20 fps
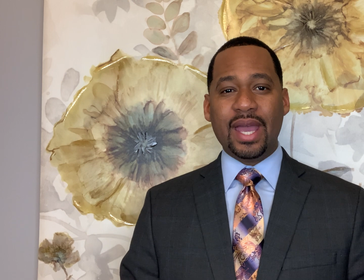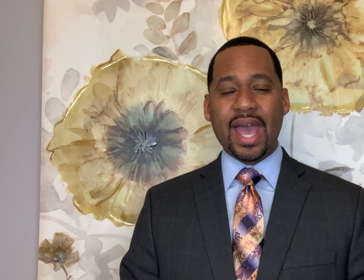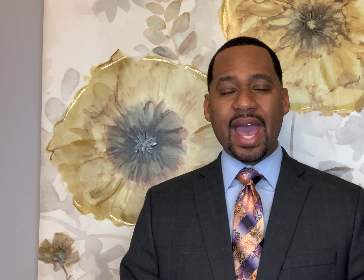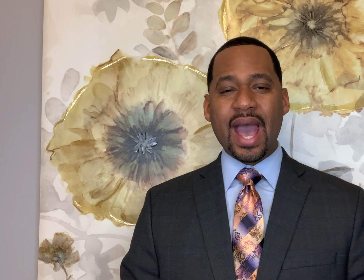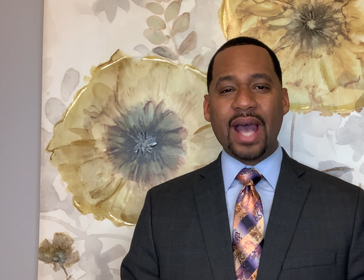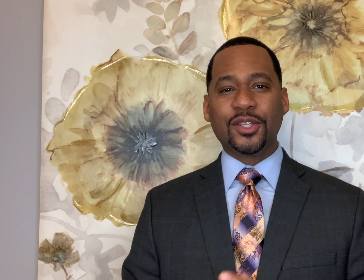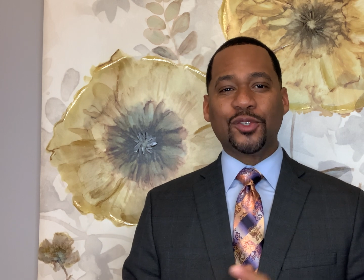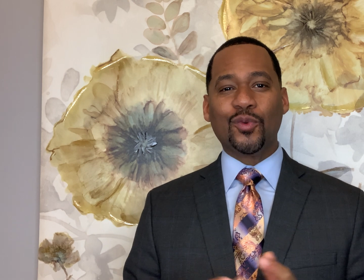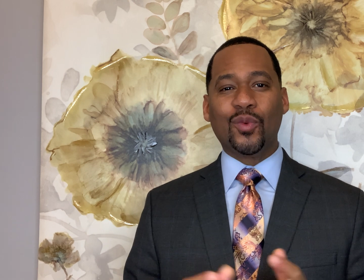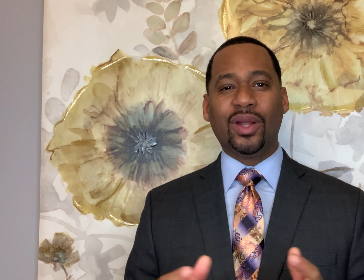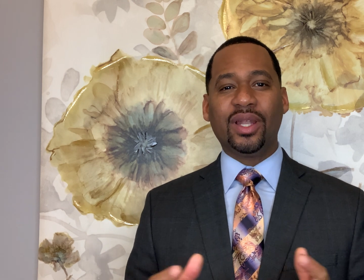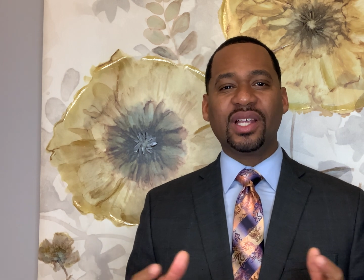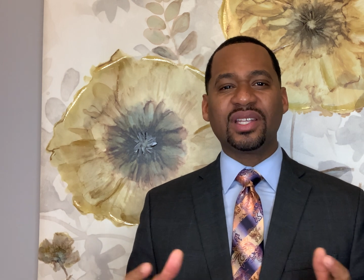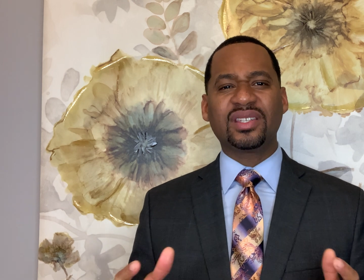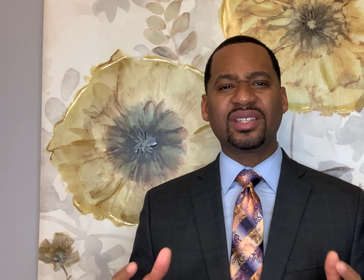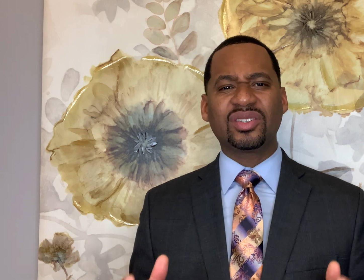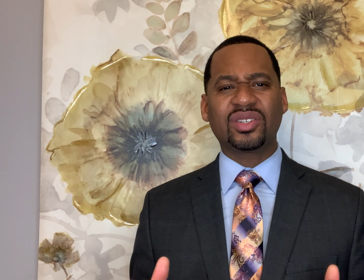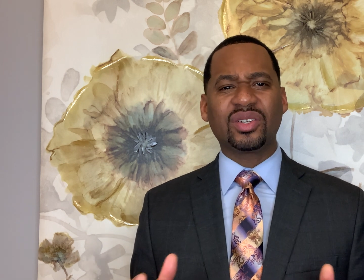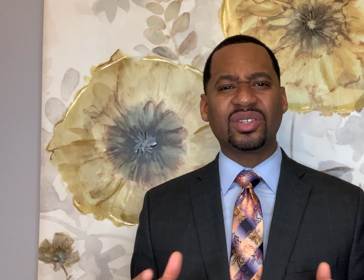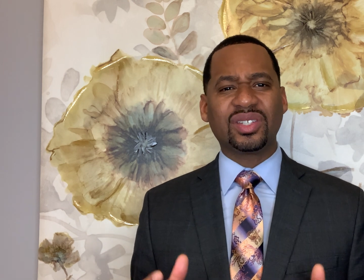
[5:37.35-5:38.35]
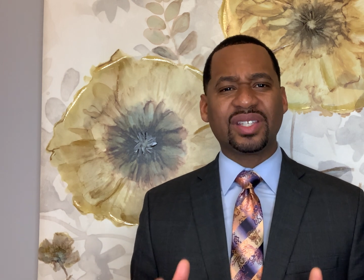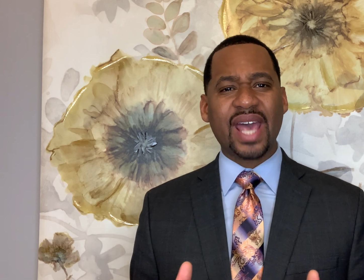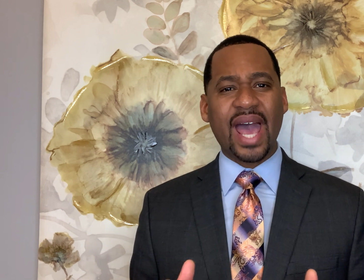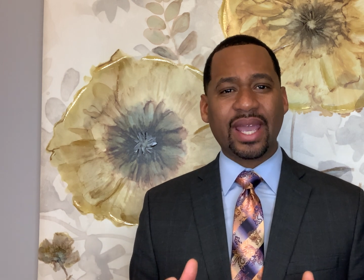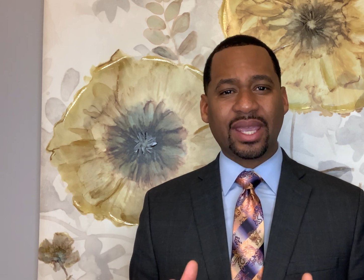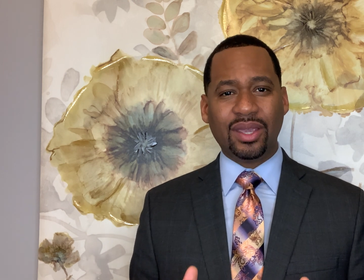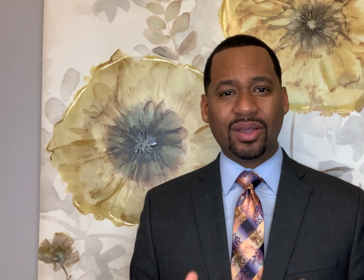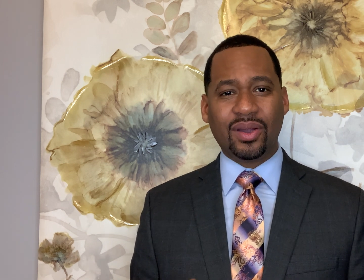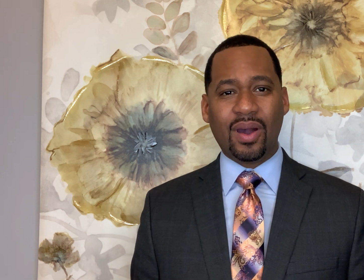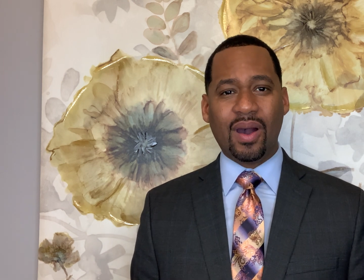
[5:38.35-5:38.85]
as well as Sister
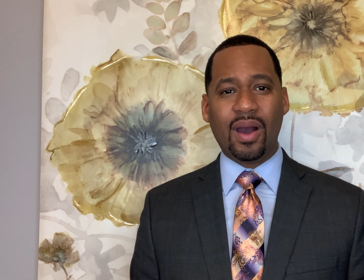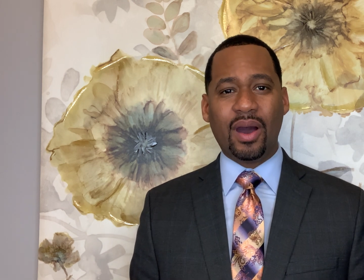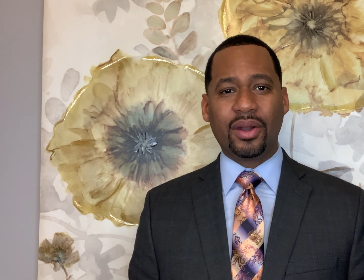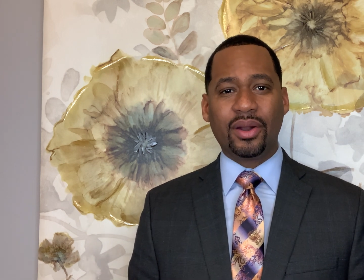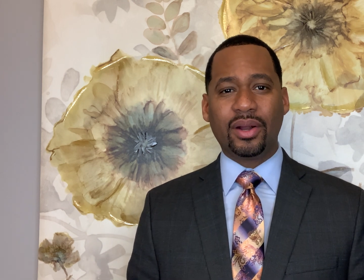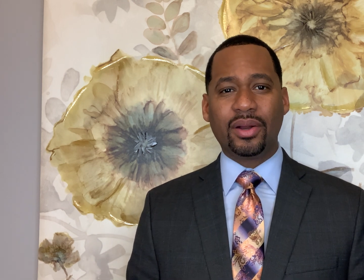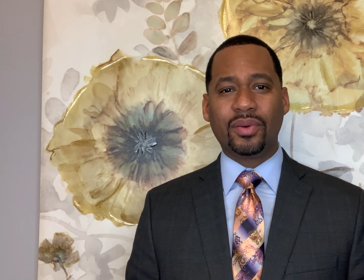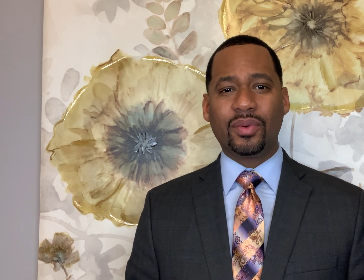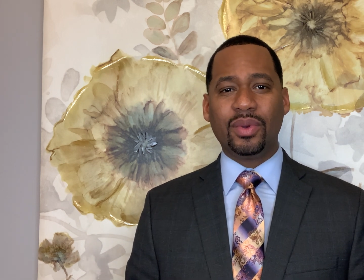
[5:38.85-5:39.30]
Zaki Carter.